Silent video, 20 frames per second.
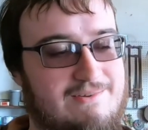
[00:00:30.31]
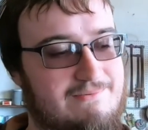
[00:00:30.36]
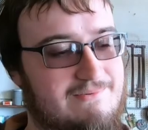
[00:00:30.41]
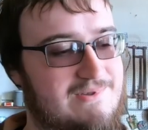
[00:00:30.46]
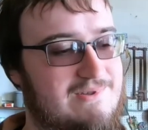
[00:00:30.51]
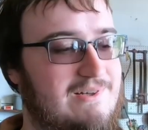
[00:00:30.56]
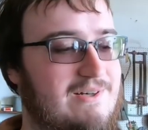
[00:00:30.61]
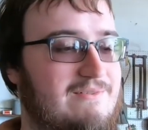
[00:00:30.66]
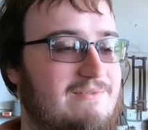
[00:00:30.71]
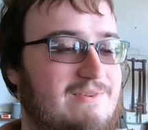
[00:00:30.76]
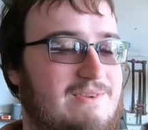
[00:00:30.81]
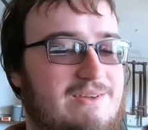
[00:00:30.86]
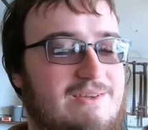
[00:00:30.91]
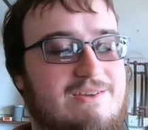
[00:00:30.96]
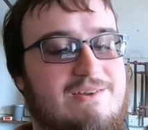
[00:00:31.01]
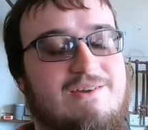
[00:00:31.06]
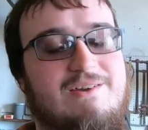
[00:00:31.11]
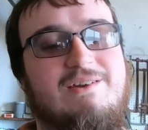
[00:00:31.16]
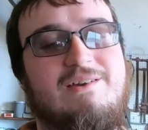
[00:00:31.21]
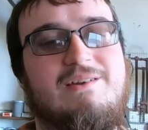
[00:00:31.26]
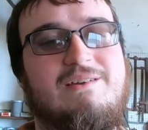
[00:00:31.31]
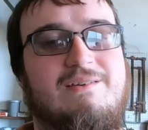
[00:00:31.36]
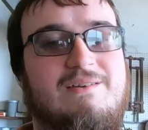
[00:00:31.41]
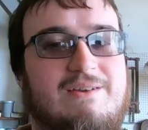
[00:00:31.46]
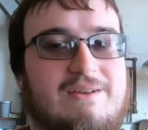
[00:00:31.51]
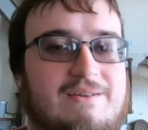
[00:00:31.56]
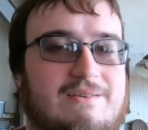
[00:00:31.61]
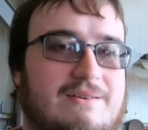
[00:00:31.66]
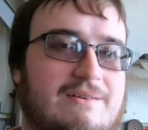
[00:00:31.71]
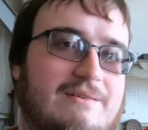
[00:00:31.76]
We'll start with the good,
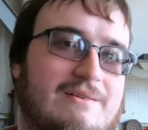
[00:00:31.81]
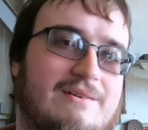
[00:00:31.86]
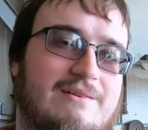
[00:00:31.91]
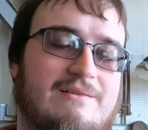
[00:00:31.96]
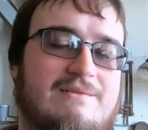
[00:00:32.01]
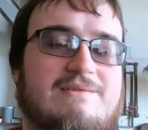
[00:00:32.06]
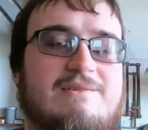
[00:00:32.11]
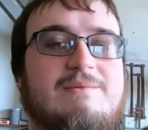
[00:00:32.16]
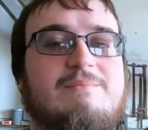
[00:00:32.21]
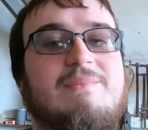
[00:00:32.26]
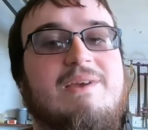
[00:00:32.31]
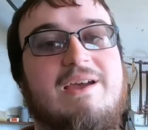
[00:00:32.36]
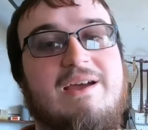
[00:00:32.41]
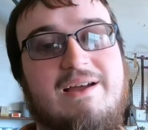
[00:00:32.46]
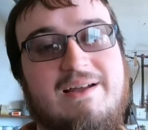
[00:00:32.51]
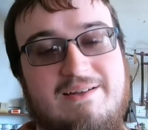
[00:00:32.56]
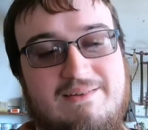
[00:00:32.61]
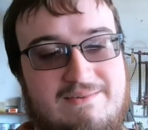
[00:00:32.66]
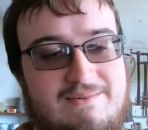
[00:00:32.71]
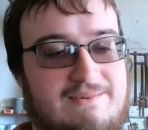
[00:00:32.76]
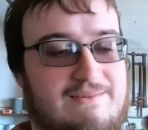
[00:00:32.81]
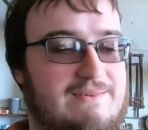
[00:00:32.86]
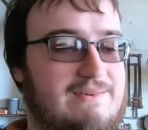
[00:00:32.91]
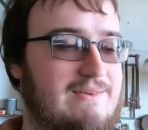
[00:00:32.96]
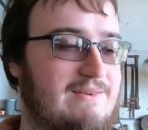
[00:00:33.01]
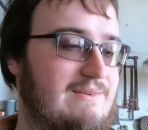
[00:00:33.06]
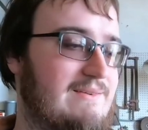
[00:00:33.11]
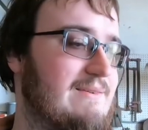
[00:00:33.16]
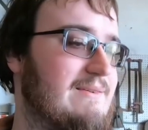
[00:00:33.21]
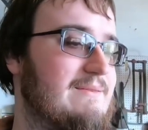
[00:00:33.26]
and there are some cons to
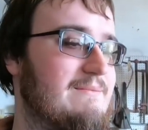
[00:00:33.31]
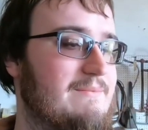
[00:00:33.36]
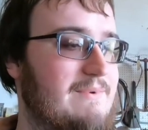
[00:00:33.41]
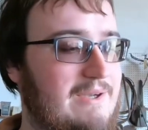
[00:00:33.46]
this.